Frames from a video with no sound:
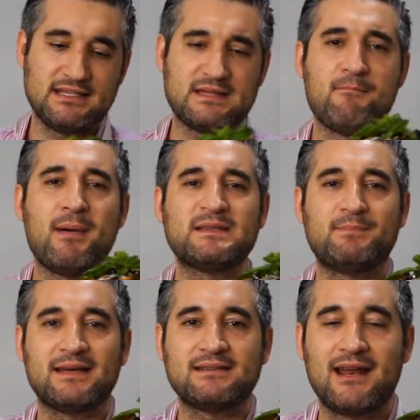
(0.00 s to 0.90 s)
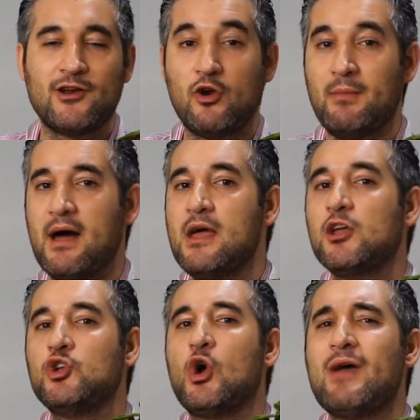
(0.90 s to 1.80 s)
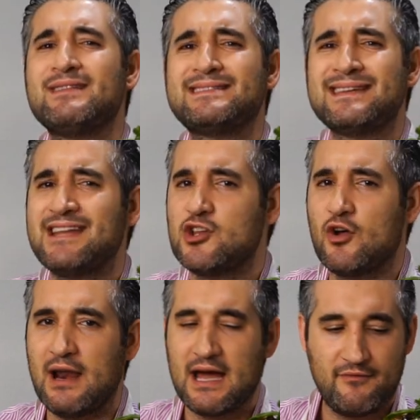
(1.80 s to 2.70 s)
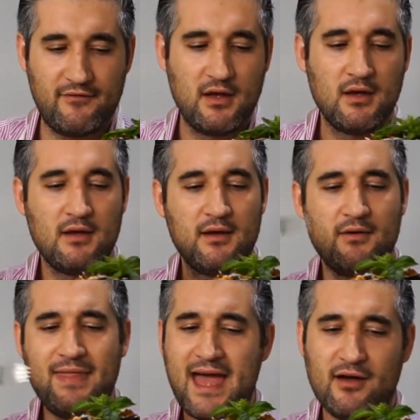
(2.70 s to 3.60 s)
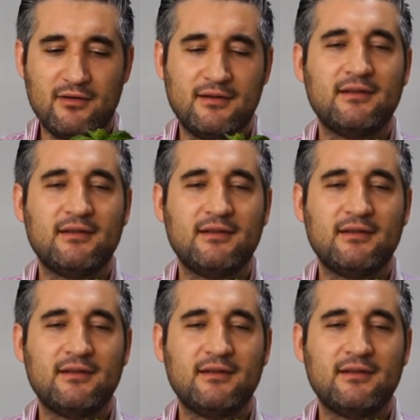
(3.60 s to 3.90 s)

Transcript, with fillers: This is the best pasta la norma you ever seen in your life. Now,